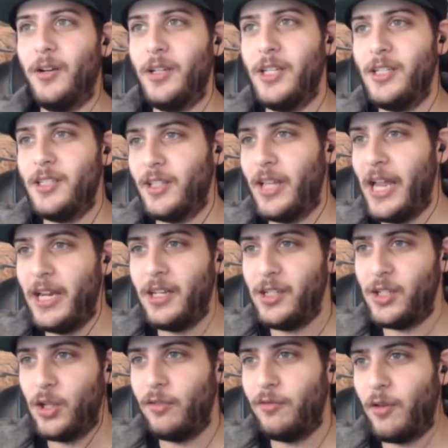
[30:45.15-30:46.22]
he's
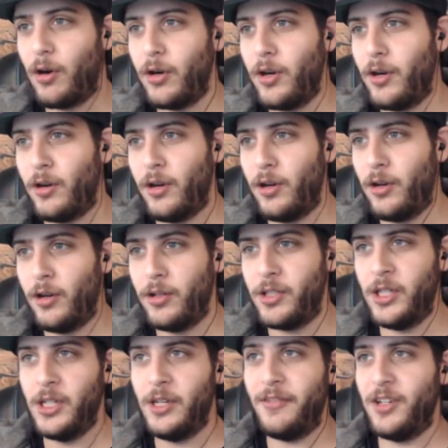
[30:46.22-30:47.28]
landed so far at a
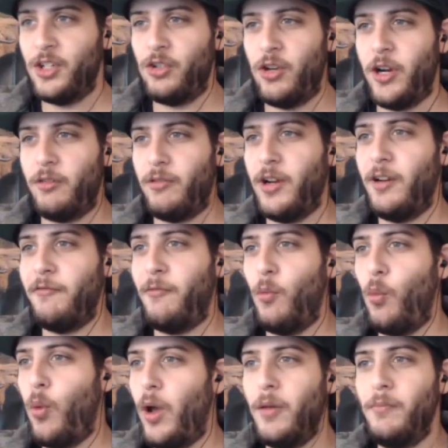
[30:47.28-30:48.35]
significant strike rate of
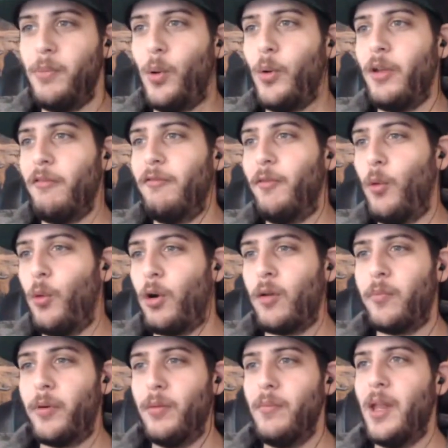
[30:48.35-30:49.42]

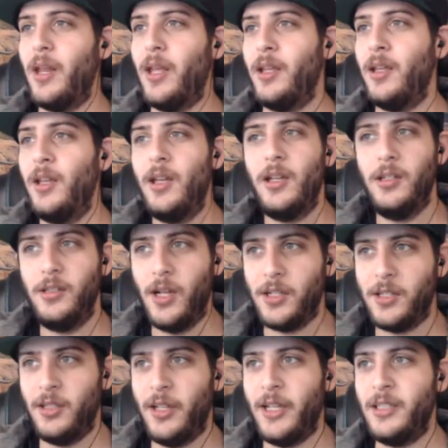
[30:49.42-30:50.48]
1.4 per minute,
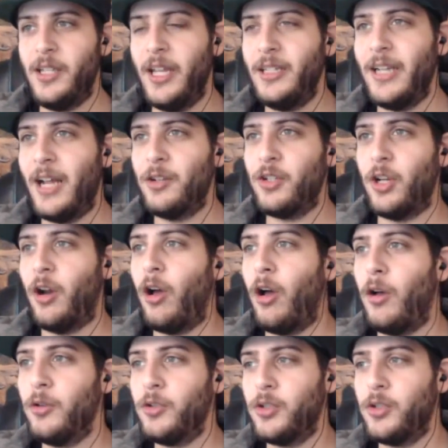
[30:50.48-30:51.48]
doesn't land takedowns at all.